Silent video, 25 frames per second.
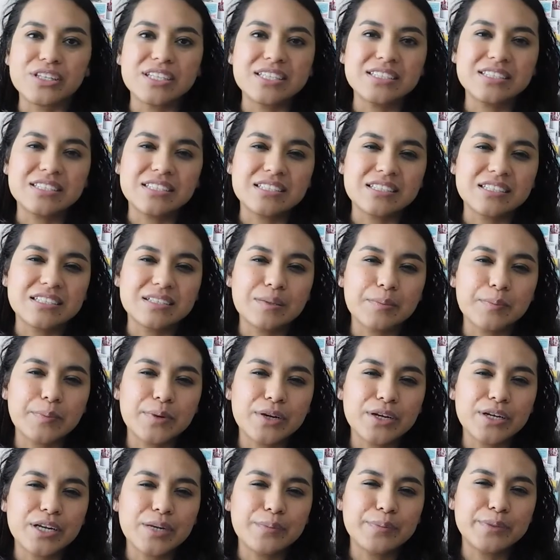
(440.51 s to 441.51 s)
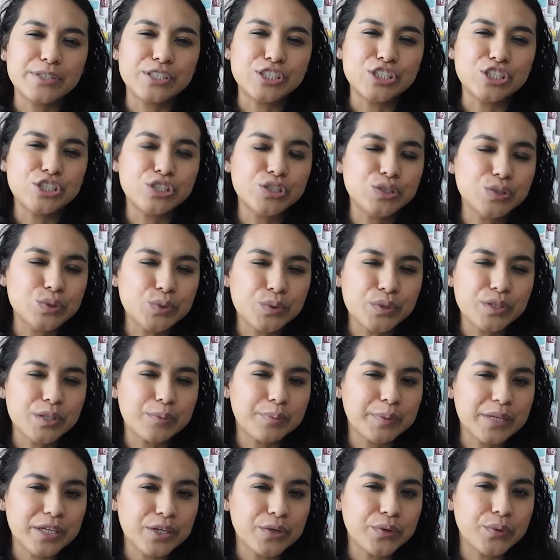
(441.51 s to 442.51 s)
This is book number 2 in the
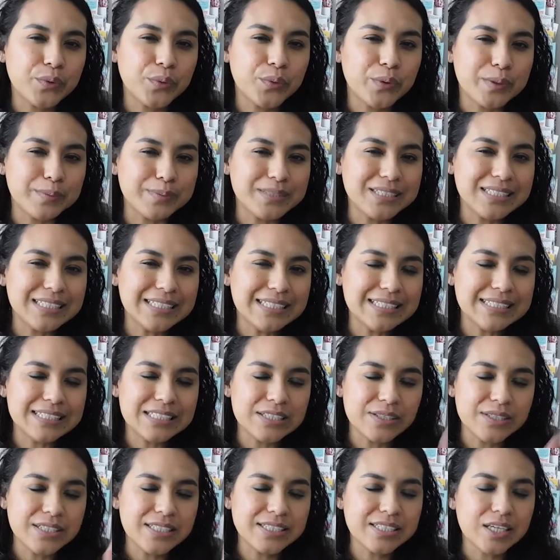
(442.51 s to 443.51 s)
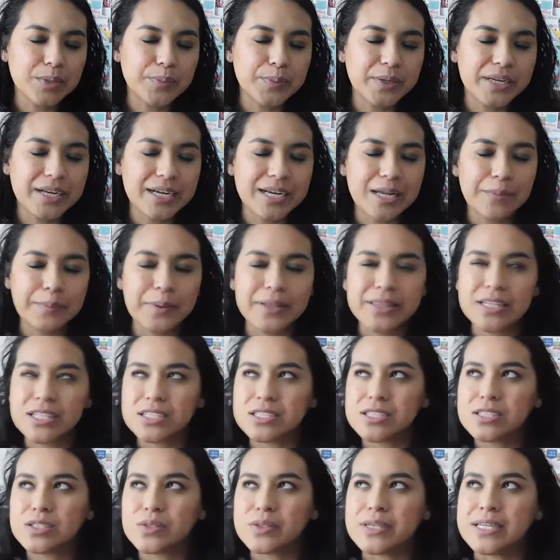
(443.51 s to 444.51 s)
Peter Wimsey series. I'll put it up on the
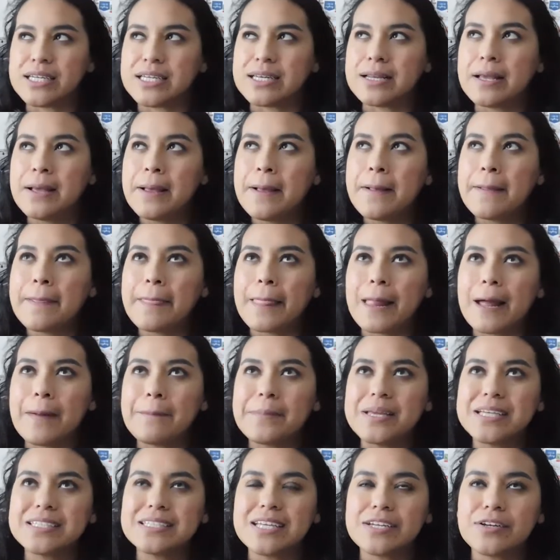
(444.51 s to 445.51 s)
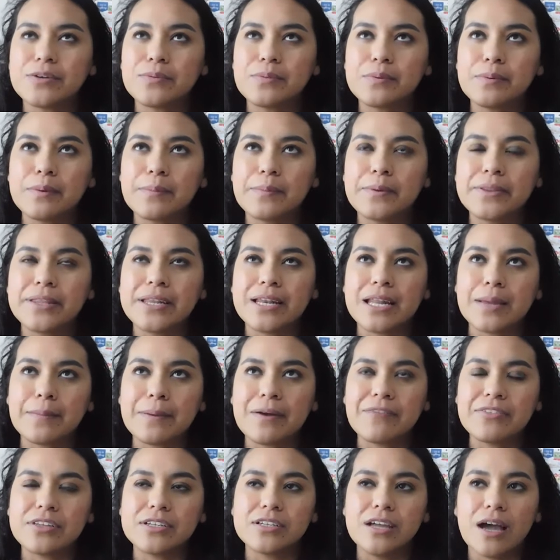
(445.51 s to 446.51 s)
screen because I don't remember the name
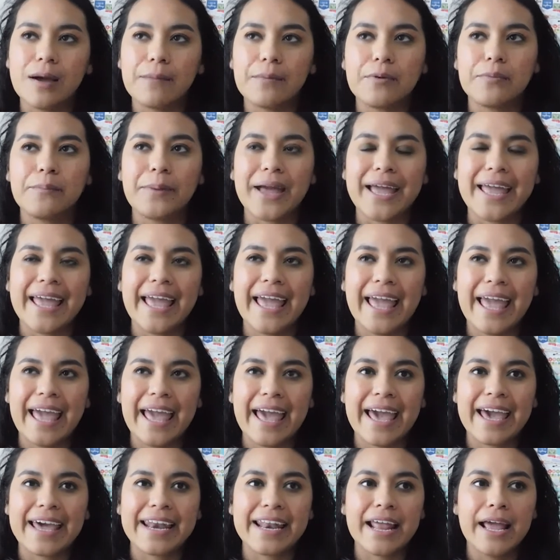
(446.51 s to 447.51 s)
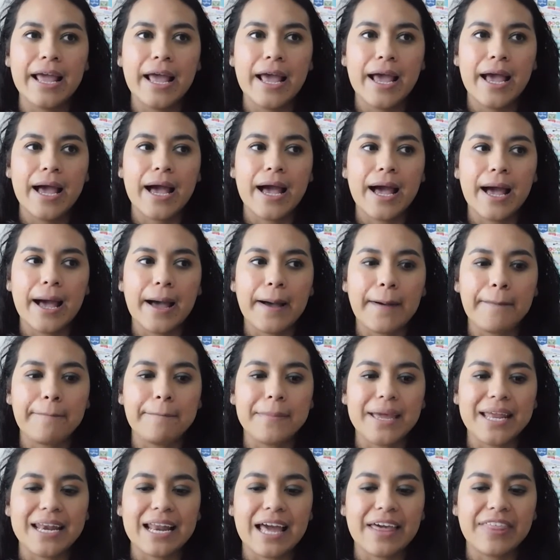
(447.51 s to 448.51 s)
off the top of my head.
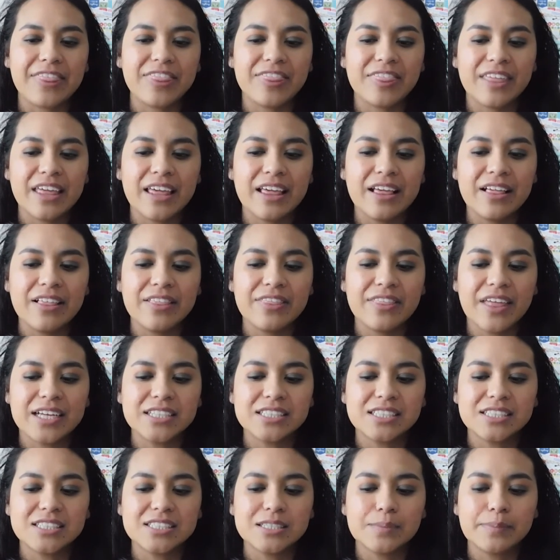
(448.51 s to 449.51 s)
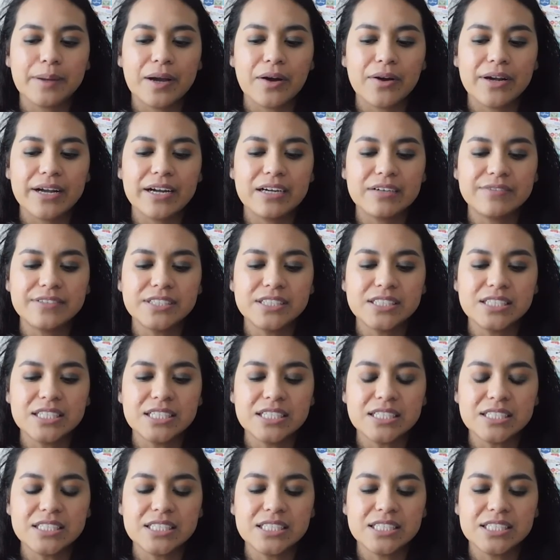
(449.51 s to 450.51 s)
And I think that just about covers
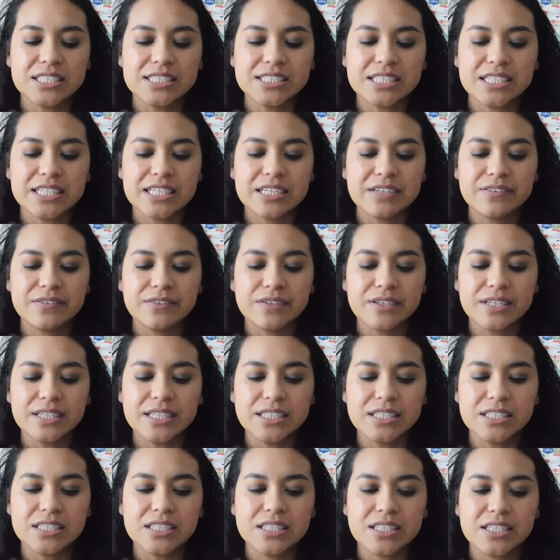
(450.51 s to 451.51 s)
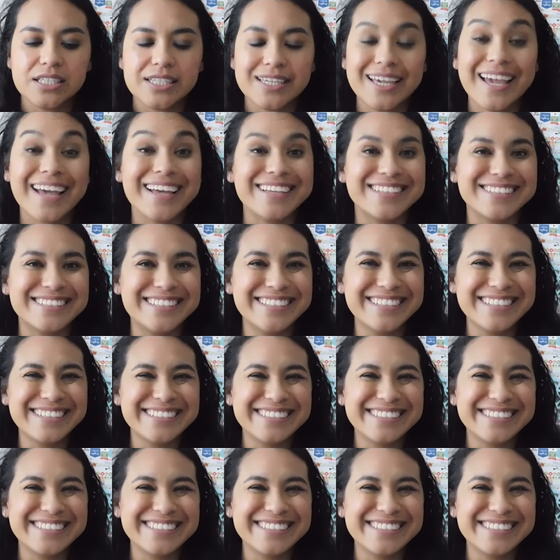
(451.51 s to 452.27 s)
it. Does it cover it? Yes.